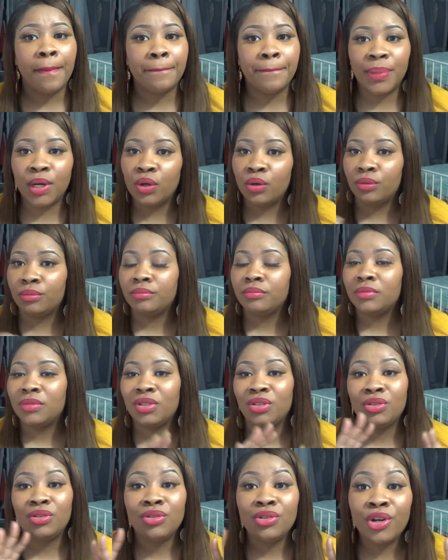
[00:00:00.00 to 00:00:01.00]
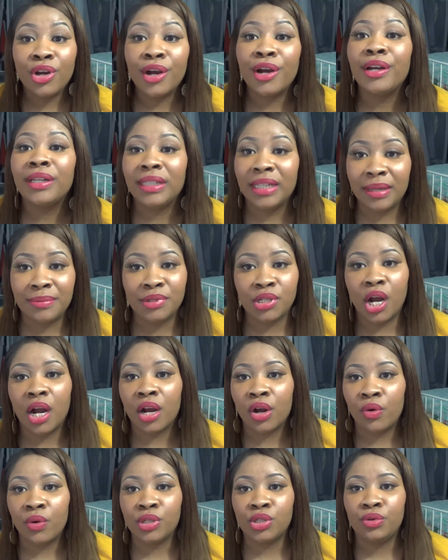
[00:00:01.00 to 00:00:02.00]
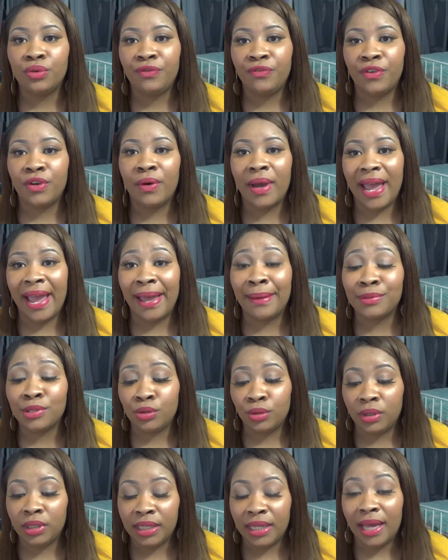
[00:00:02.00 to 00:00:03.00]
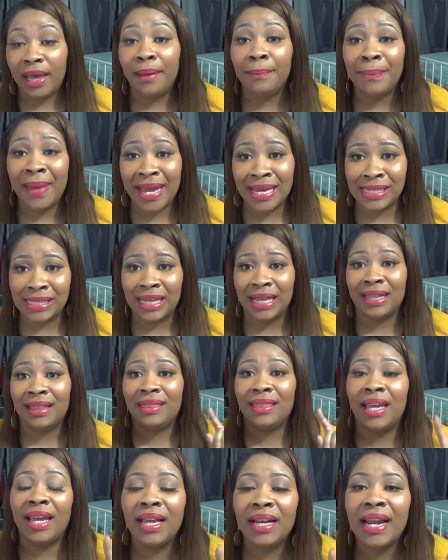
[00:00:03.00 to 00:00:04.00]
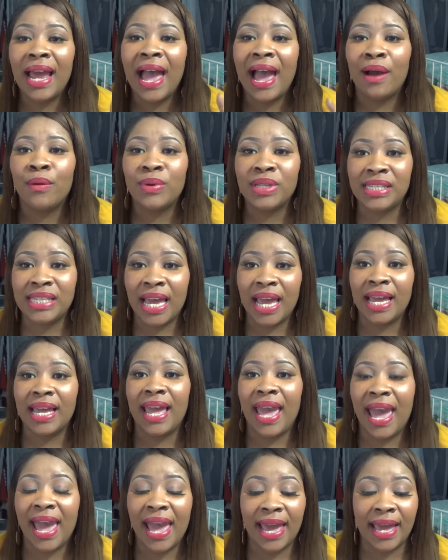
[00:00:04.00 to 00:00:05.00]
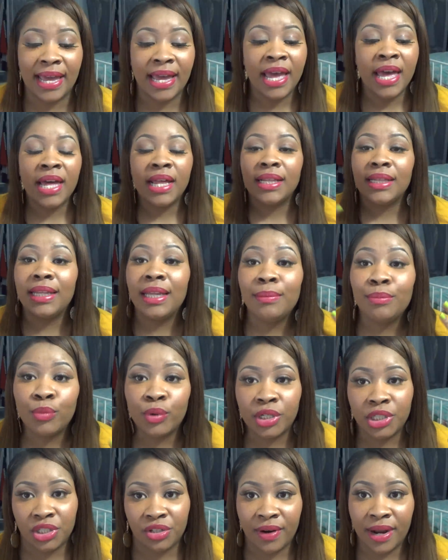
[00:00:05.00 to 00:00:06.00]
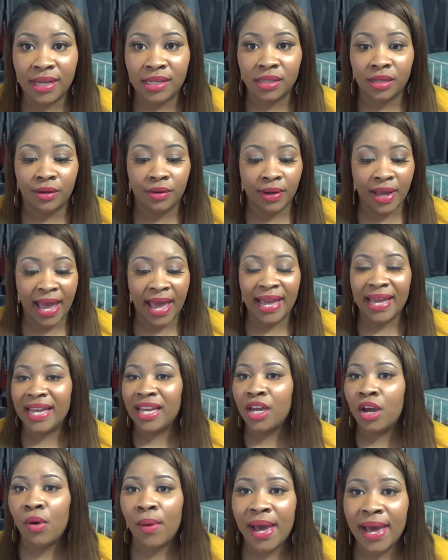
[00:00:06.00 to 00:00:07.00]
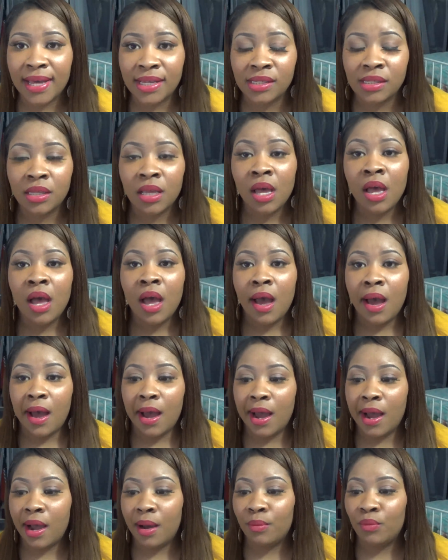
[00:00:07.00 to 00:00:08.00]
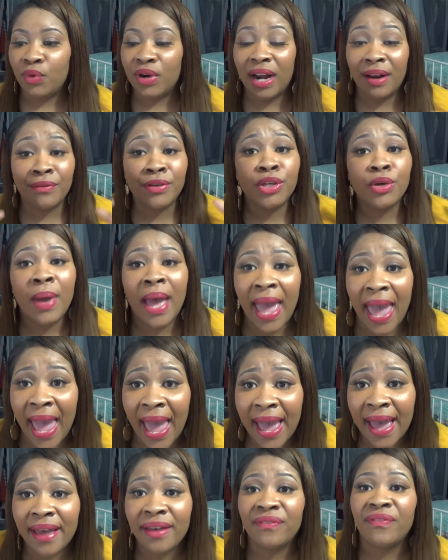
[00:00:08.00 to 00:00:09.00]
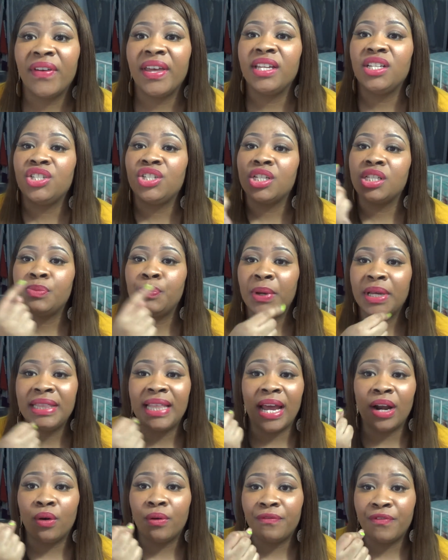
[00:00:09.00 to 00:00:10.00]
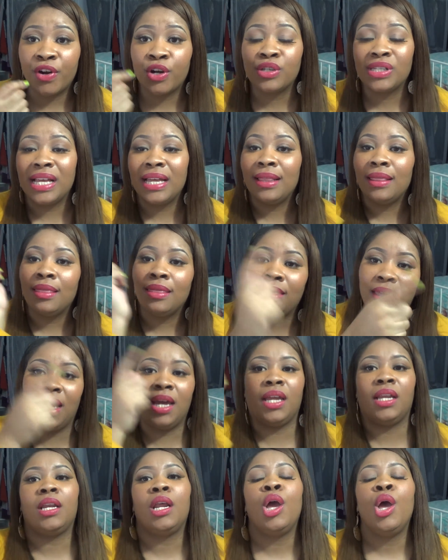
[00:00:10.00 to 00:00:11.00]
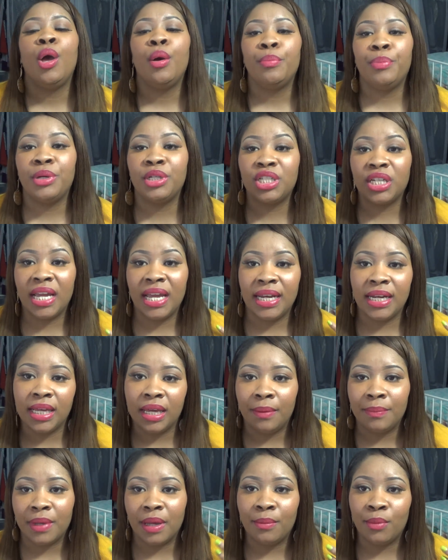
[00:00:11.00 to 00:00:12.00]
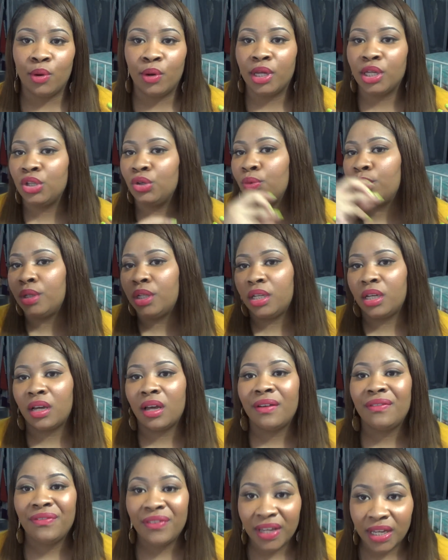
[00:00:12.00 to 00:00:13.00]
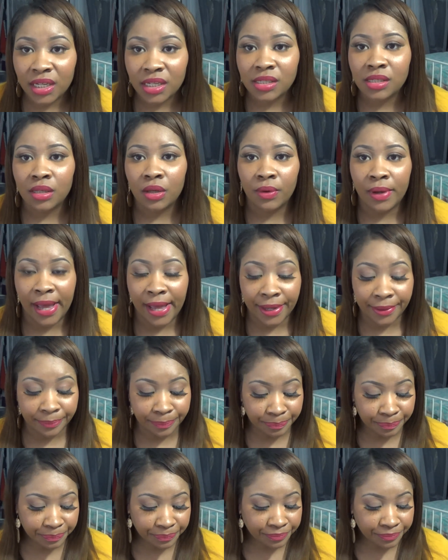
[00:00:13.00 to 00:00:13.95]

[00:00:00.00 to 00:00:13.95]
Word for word: Boom. Your lips are going to feel absolutely amazing. Then I would take a lip moisturizer, okay? EOS, whatever you have, and just put that on first and then put your Candy Yum Yum on and you will look fierce, okay?